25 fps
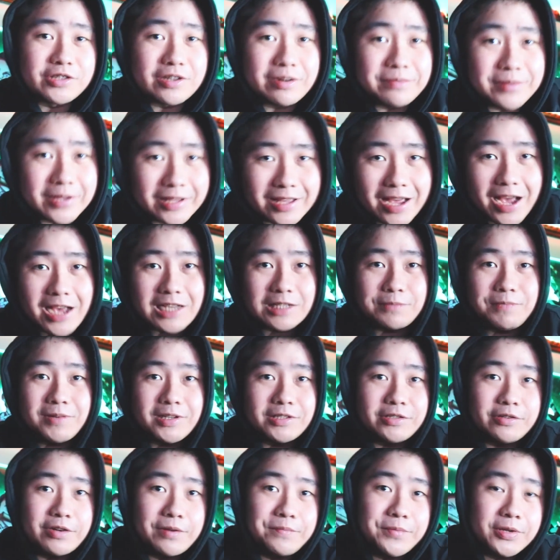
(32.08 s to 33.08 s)
stream it, guys,
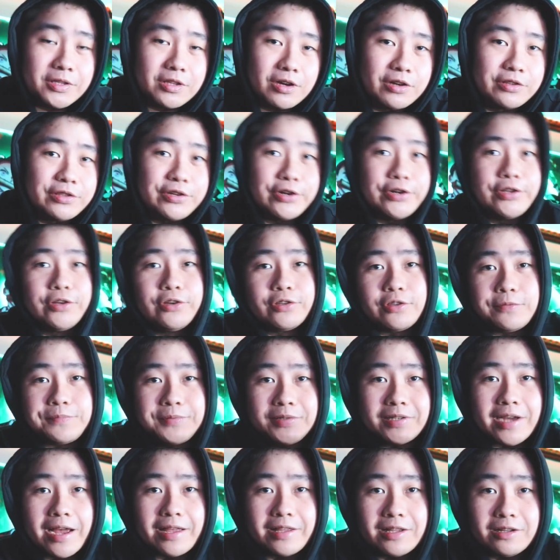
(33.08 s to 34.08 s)
please stream it on their
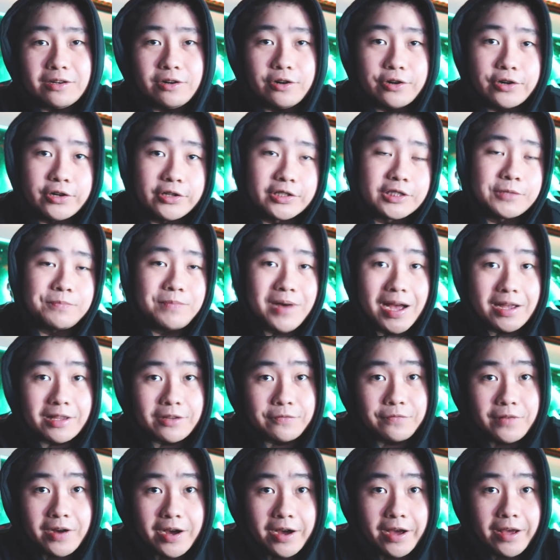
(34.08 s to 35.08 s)
YouTube channel or on
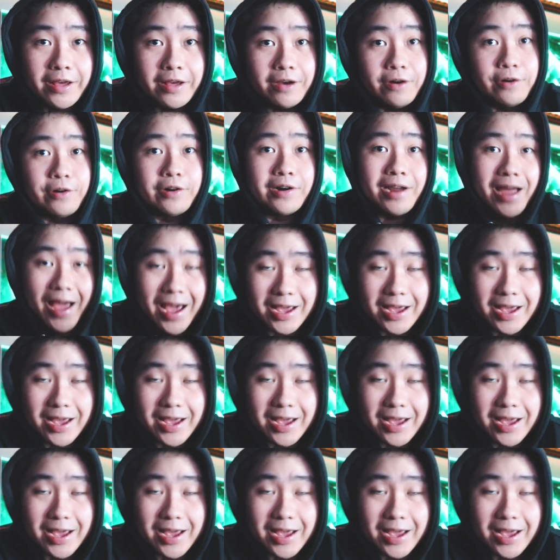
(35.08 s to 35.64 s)
Spotify or